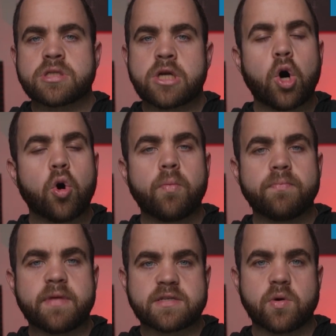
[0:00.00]
home
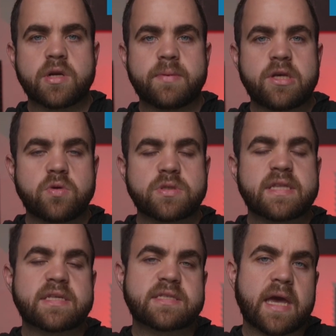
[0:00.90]
that's going to be using
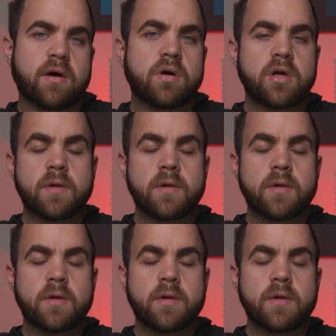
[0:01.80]
the scale.